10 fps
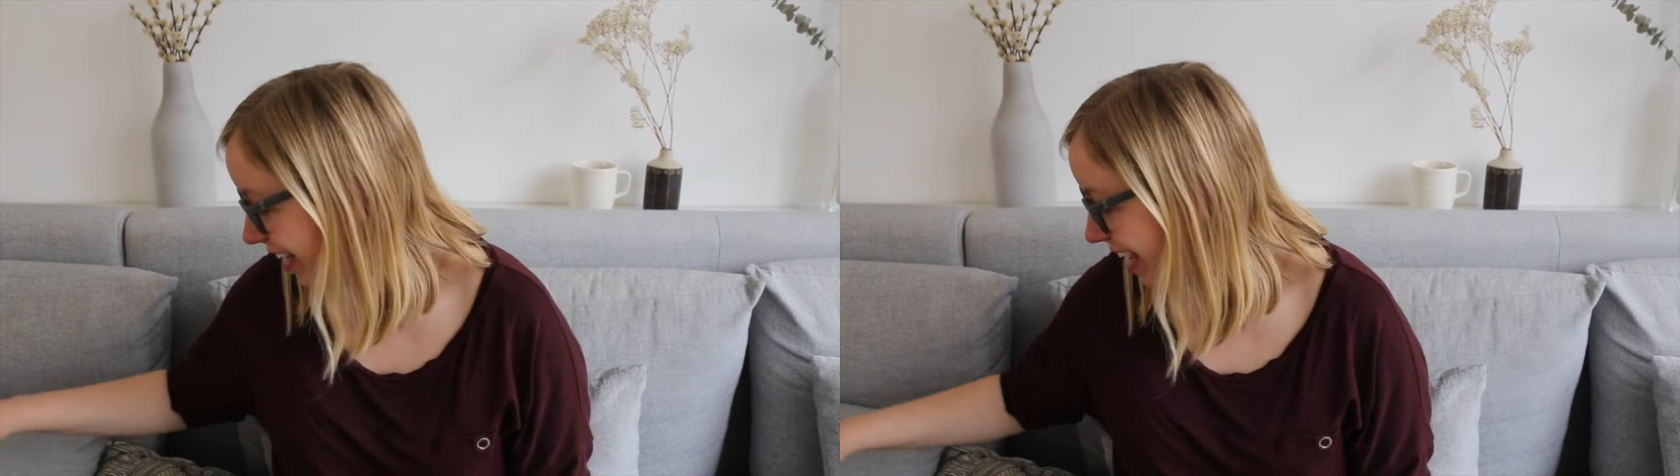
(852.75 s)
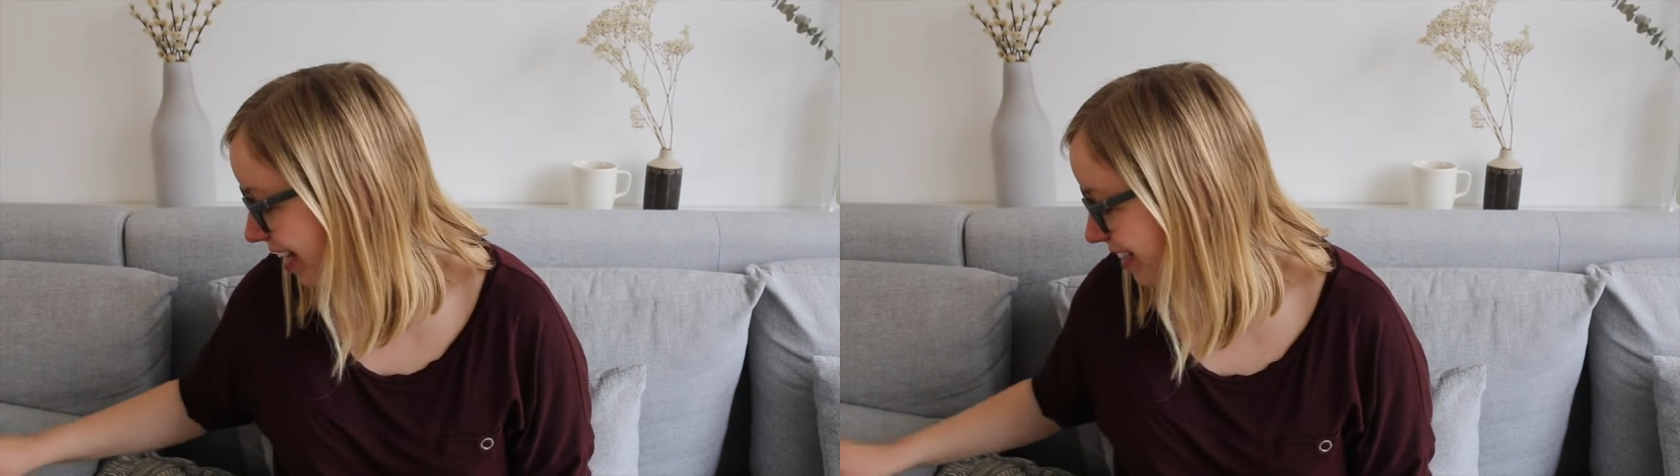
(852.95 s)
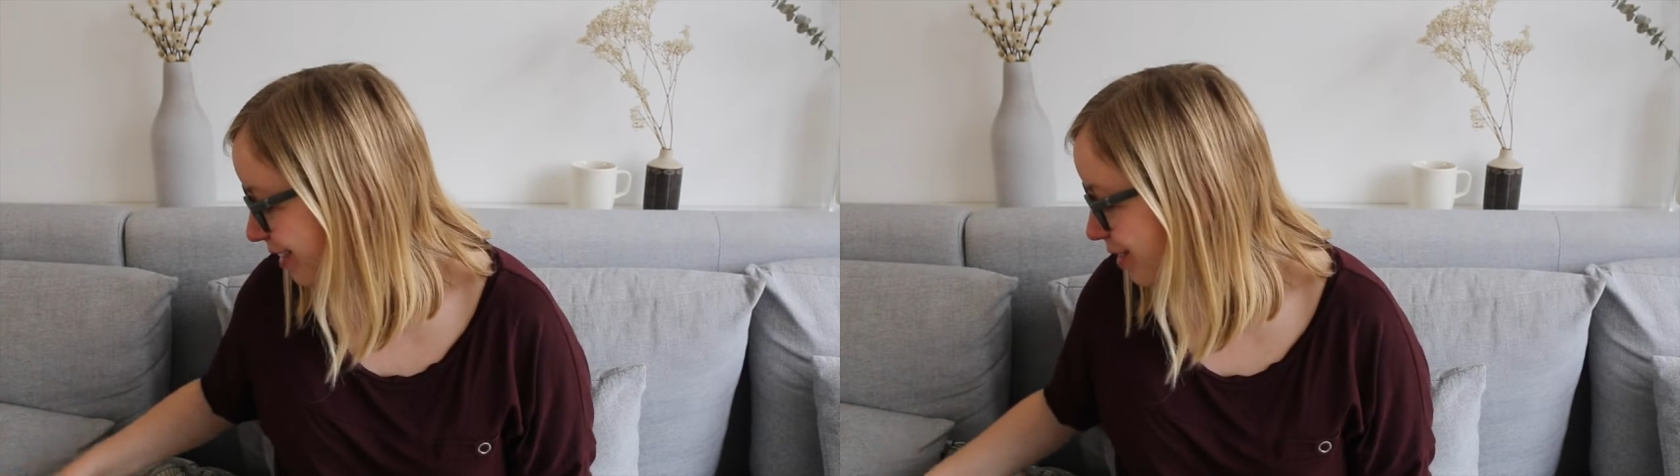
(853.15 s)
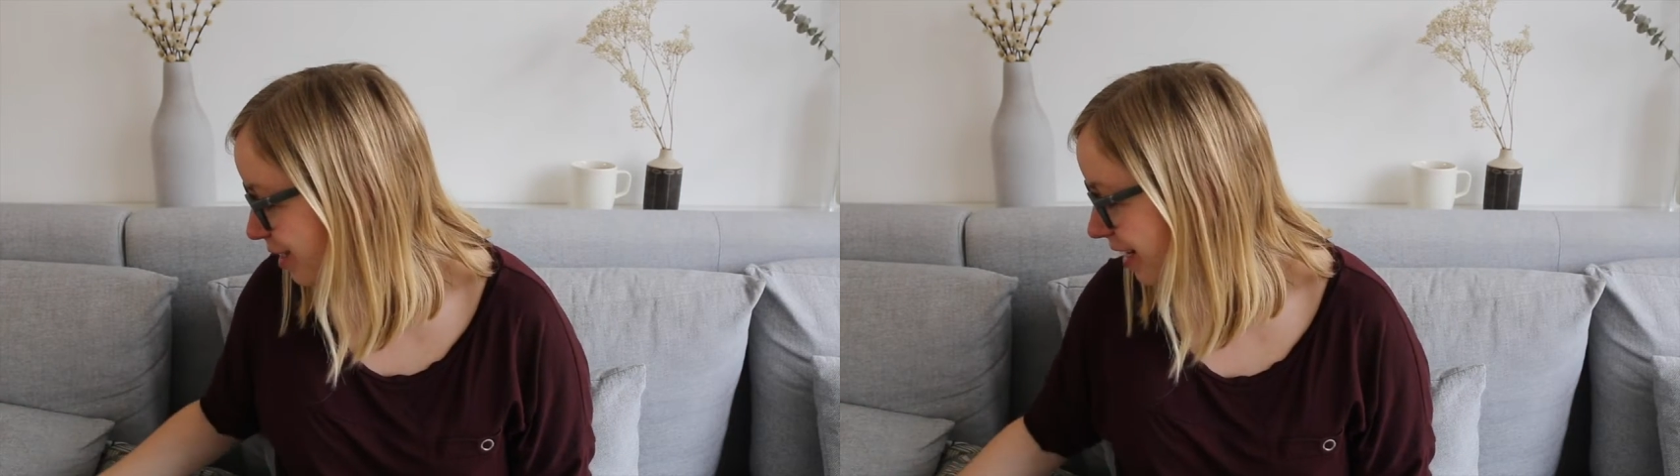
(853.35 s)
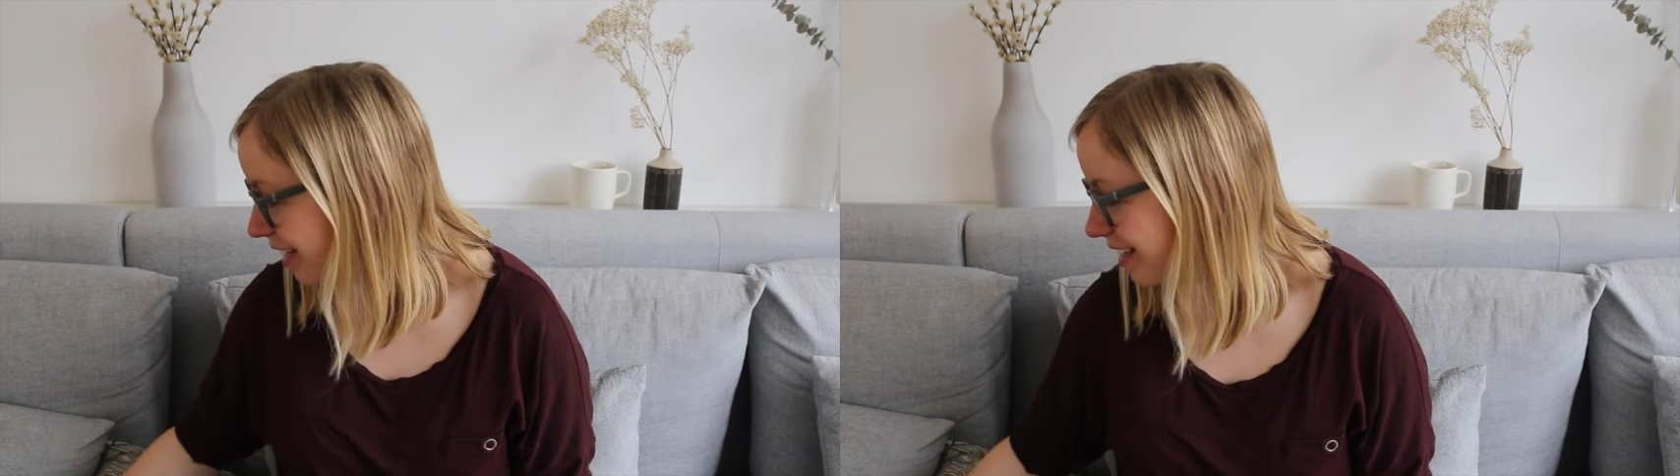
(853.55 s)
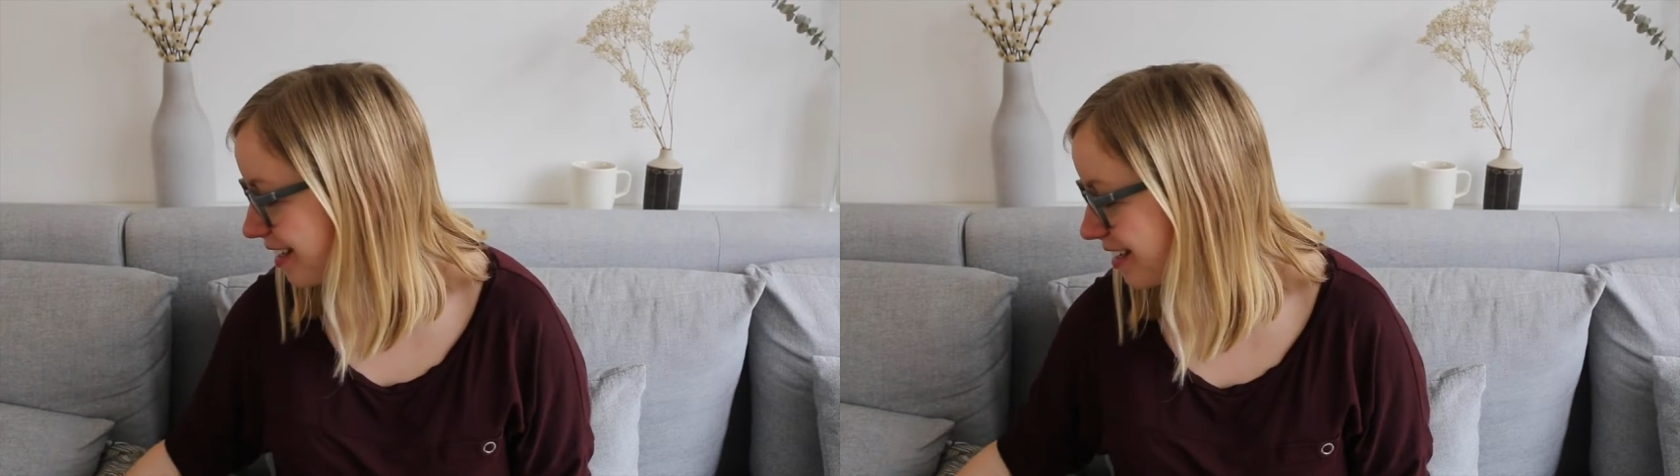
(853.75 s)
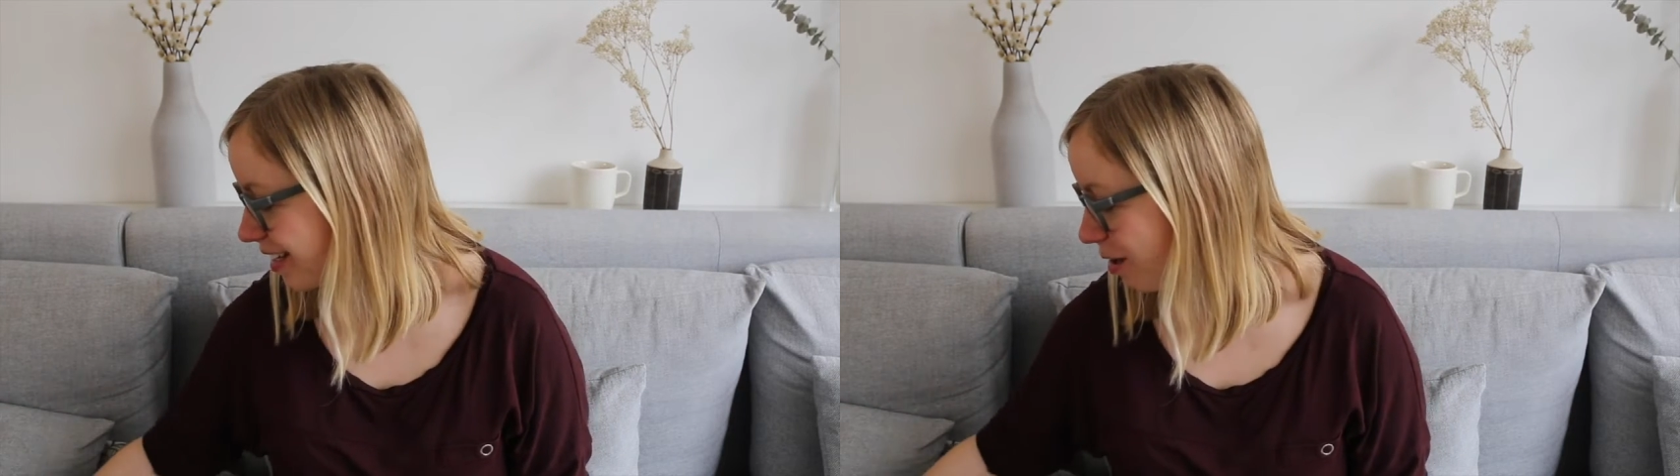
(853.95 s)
and she is